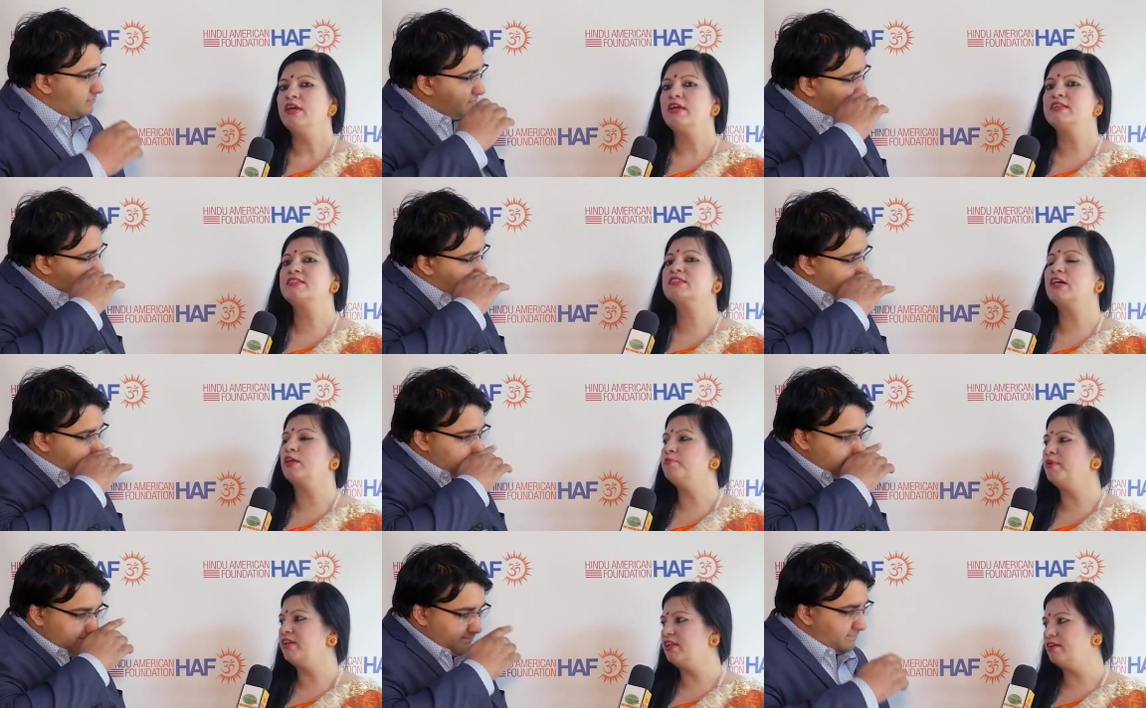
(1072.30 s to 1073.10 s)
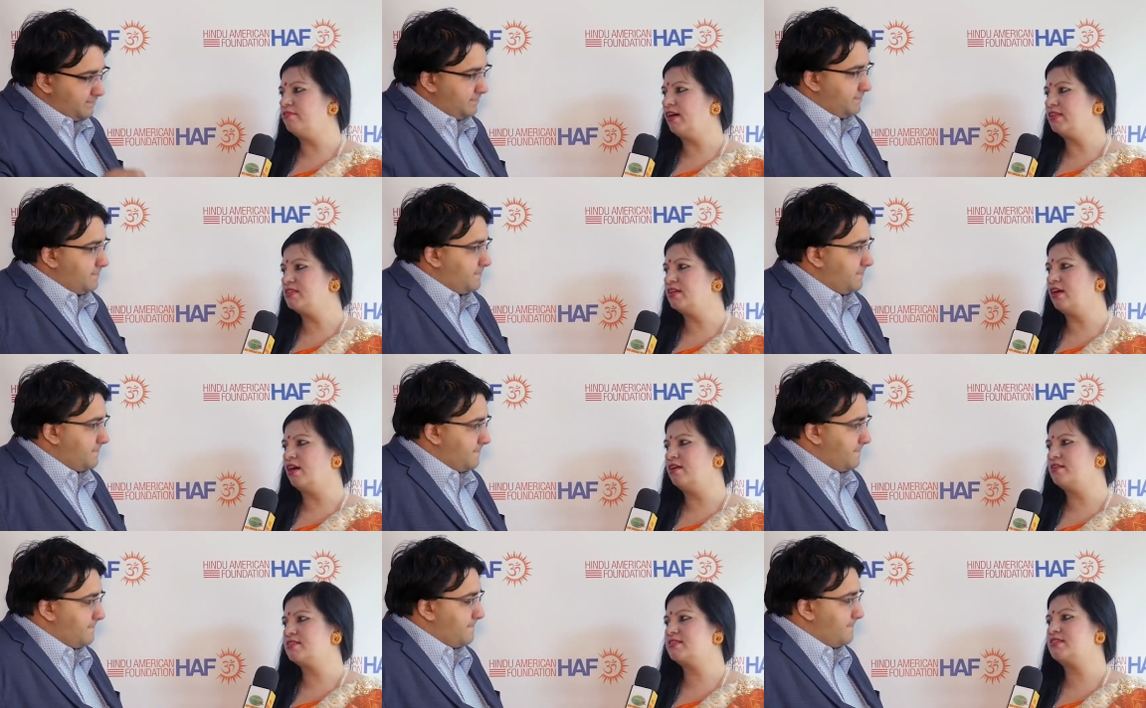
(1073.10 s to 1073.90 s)
Speaker 1: is
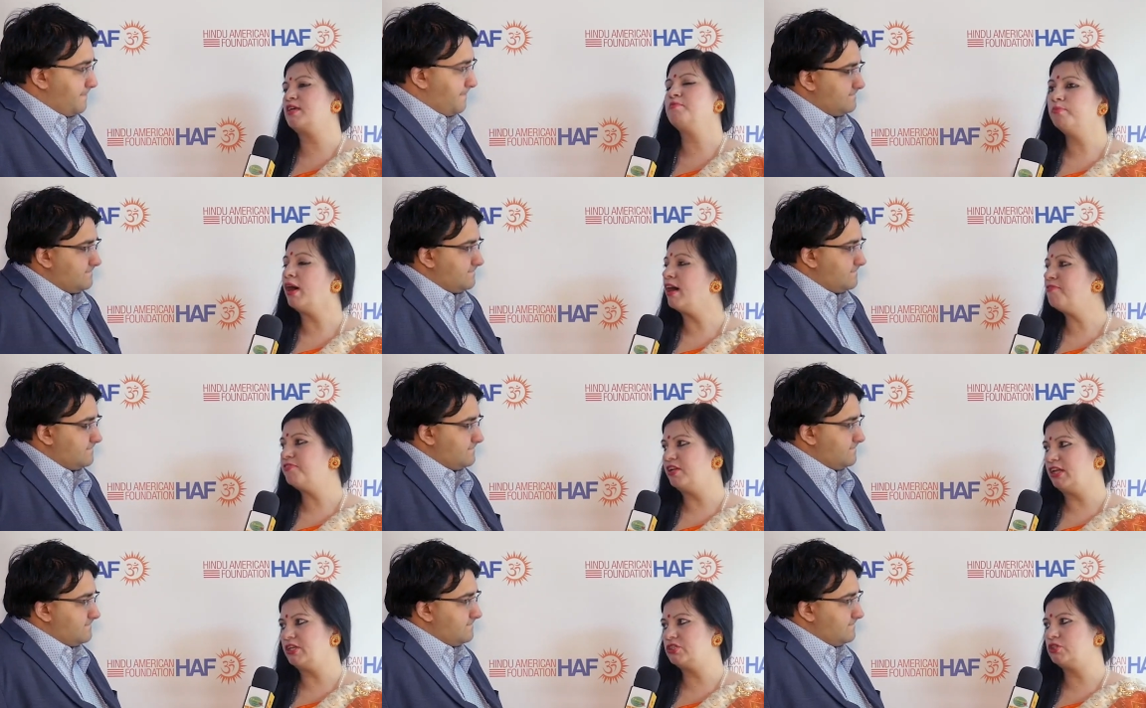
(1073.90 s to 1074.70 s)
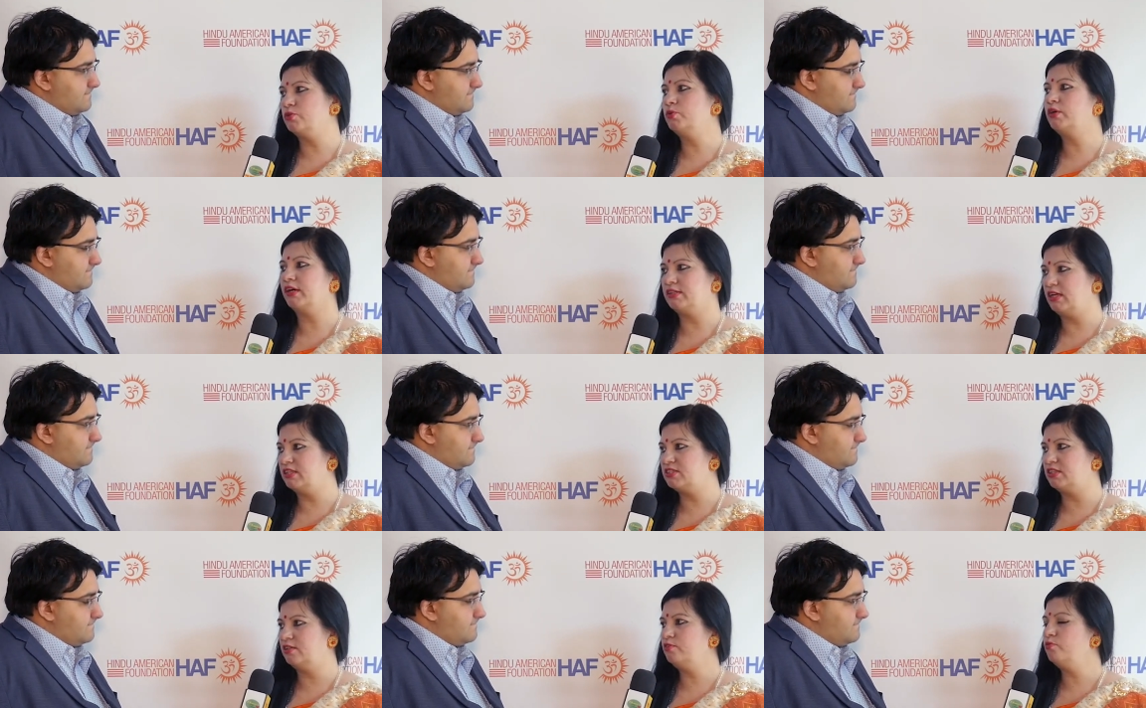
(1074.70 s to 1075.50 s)
Karmanyevadhikaraste Ma Phaleshu
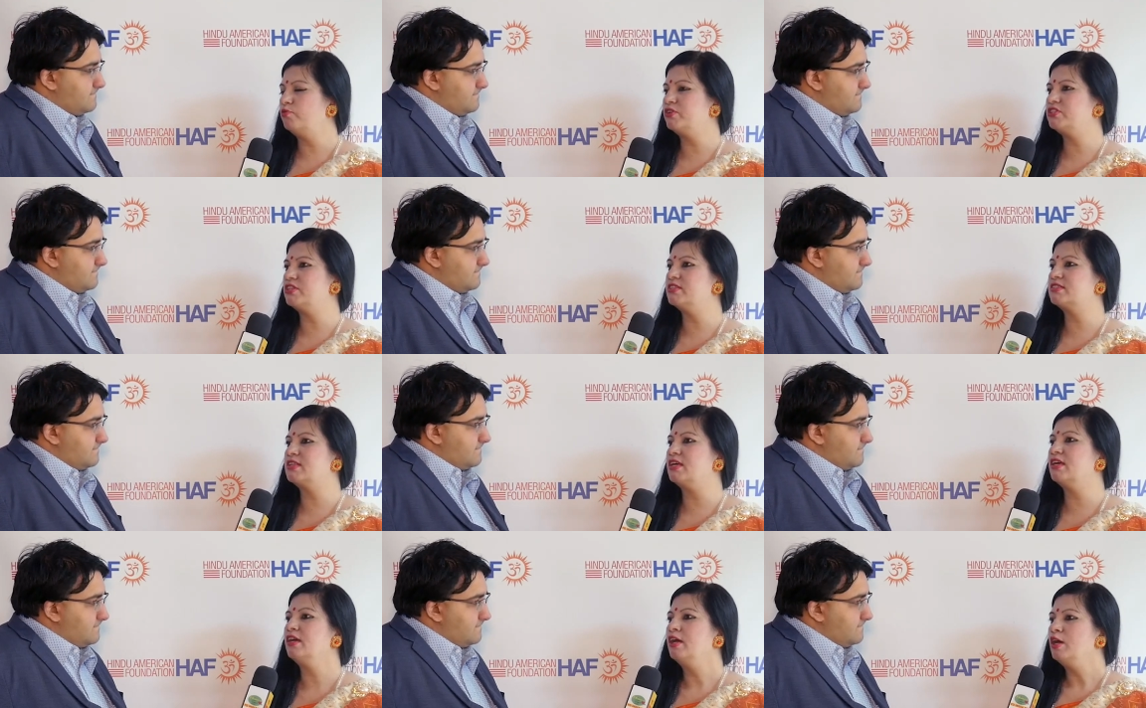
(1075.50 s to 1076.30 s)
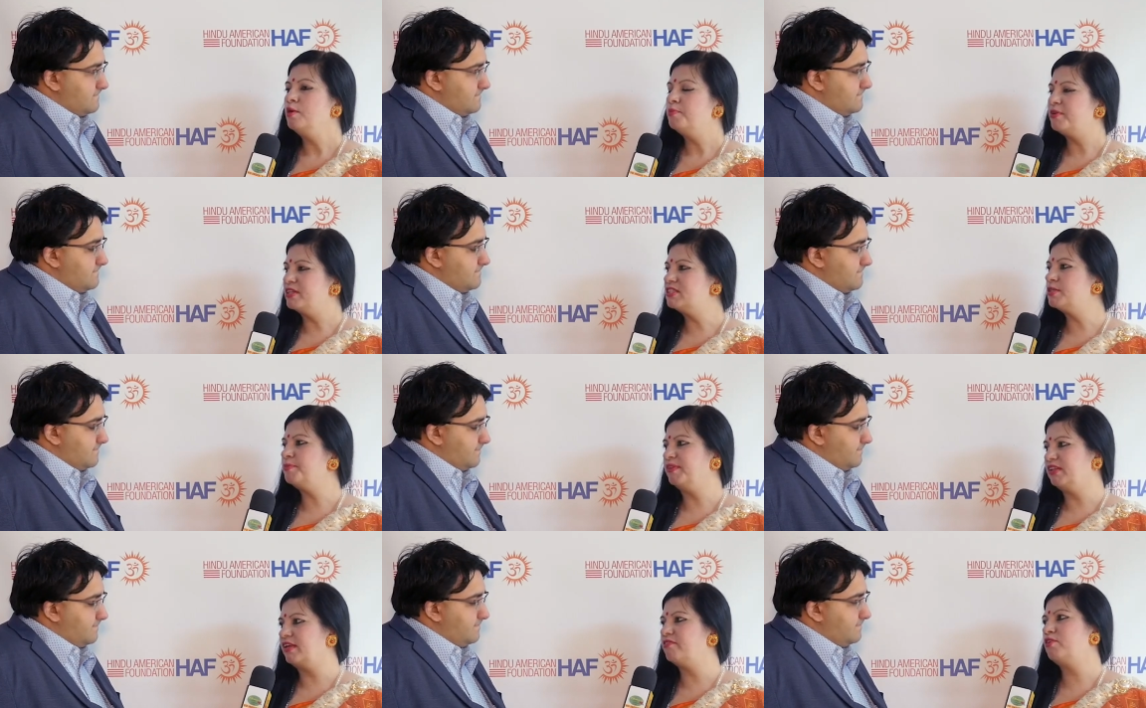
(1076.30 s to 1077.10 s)
Kadachan, which is the
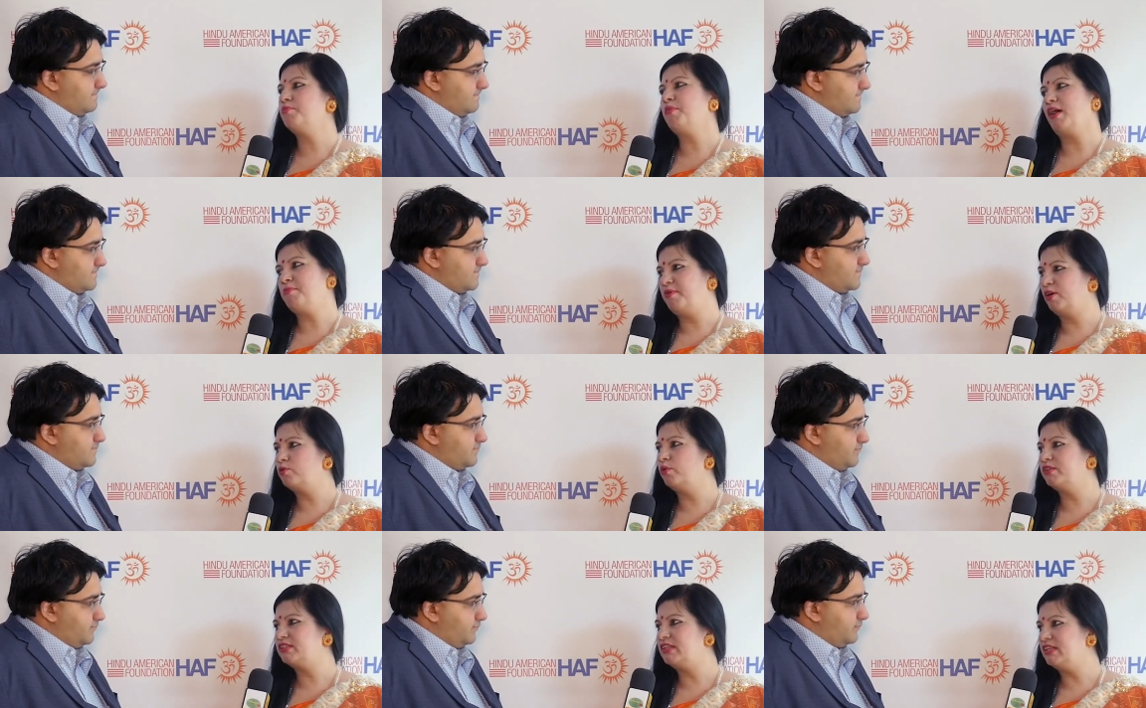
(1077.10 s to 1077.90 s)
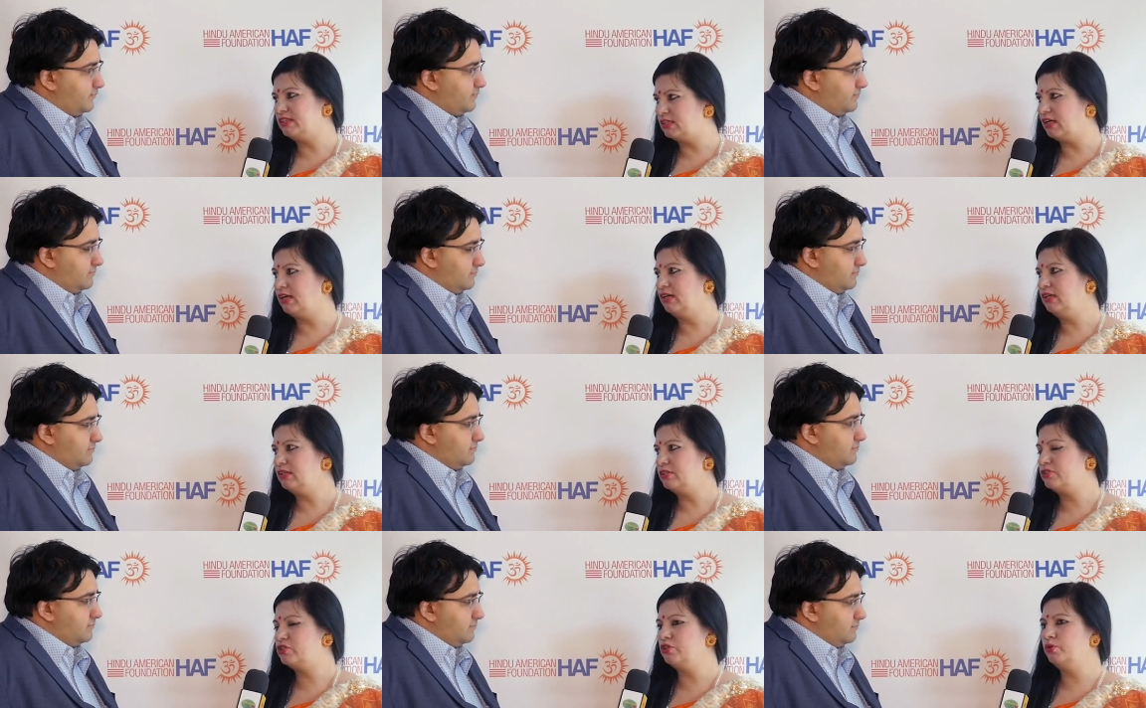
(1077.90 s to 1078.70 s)
principle given by Bhagavad
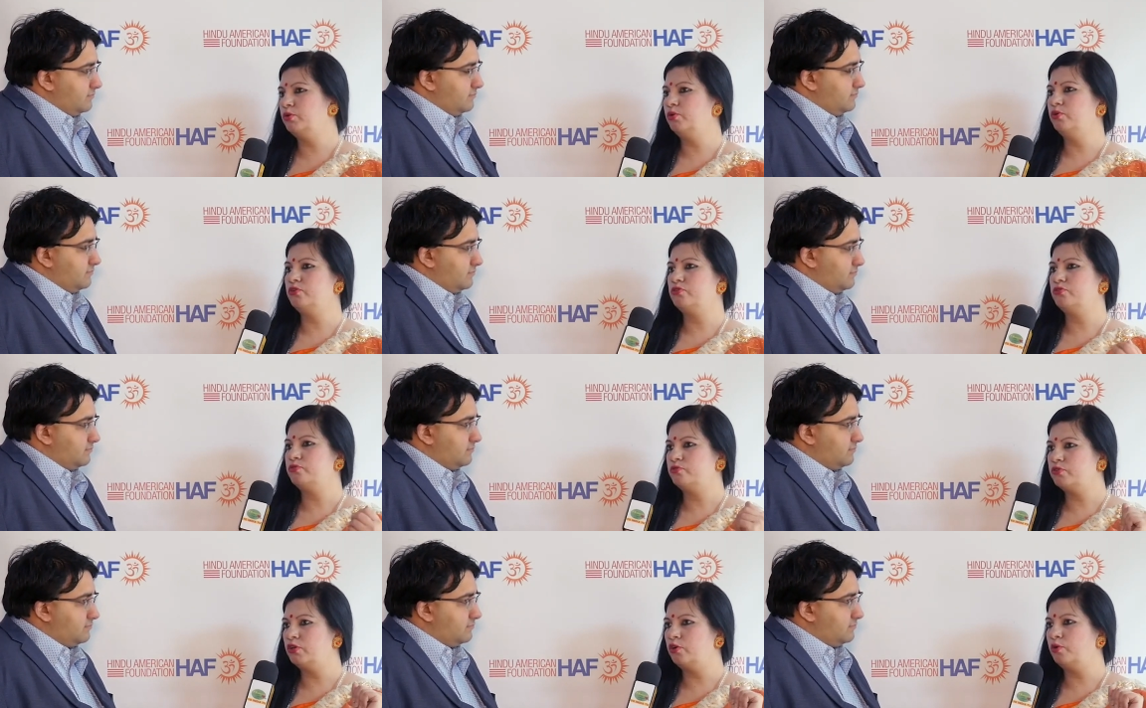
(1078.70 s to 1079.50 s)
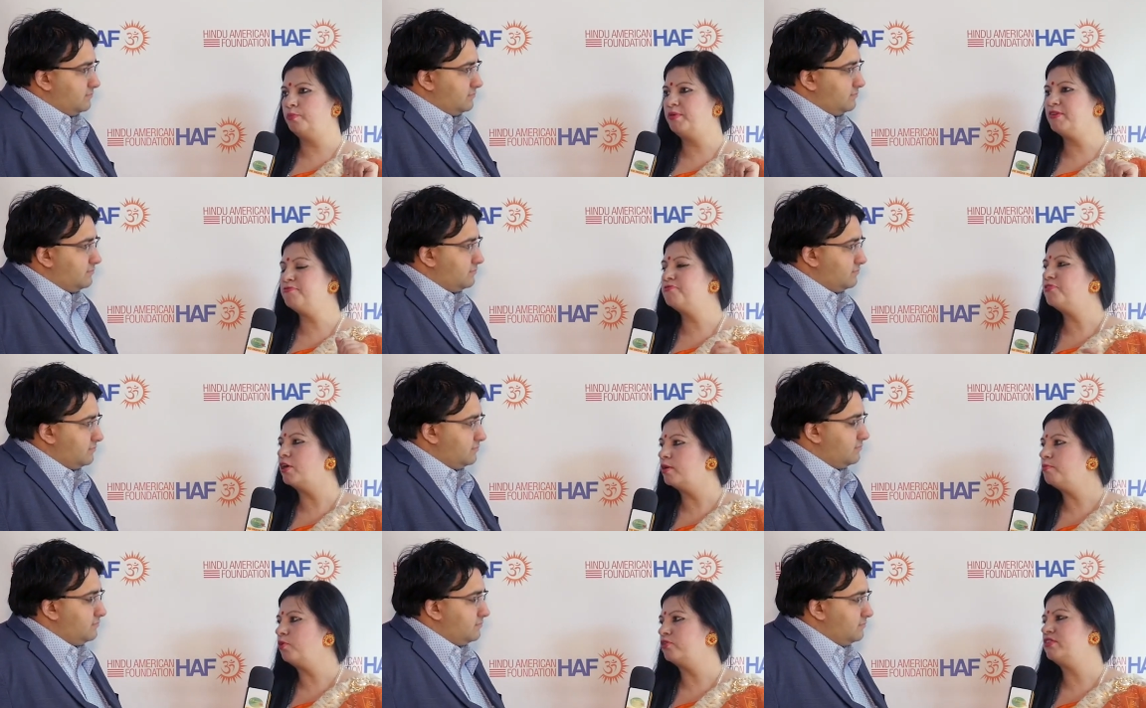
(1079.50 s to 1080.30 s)
Gita to, you know, be
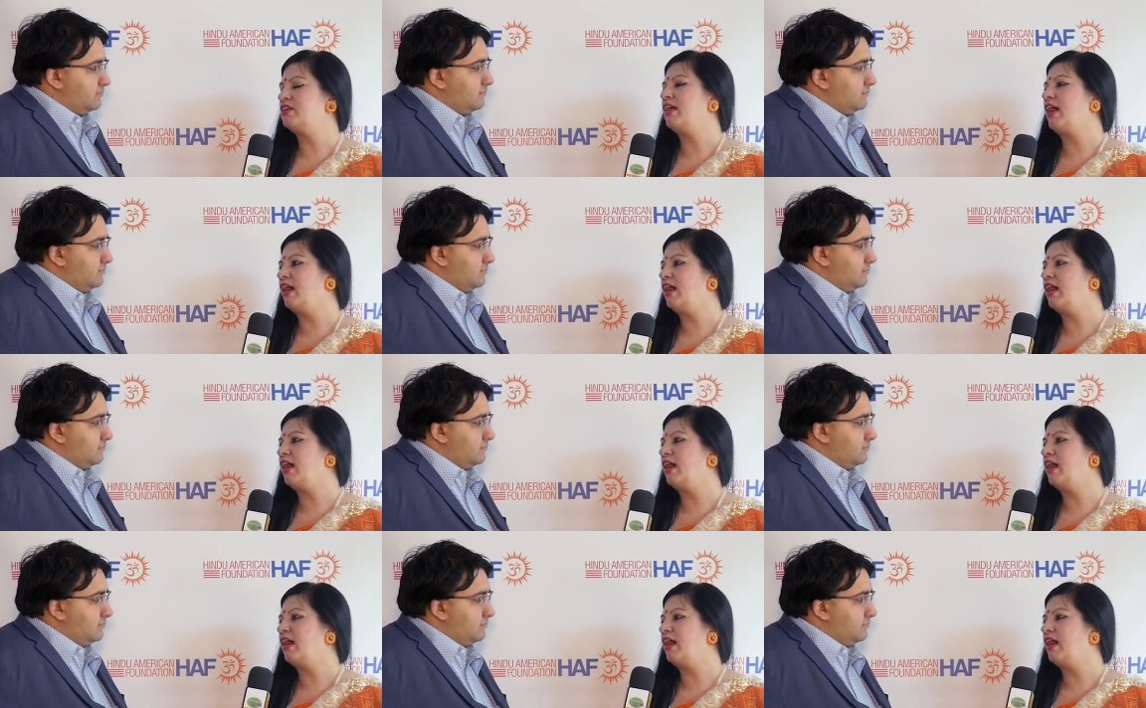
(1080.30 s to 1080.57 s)
firm on the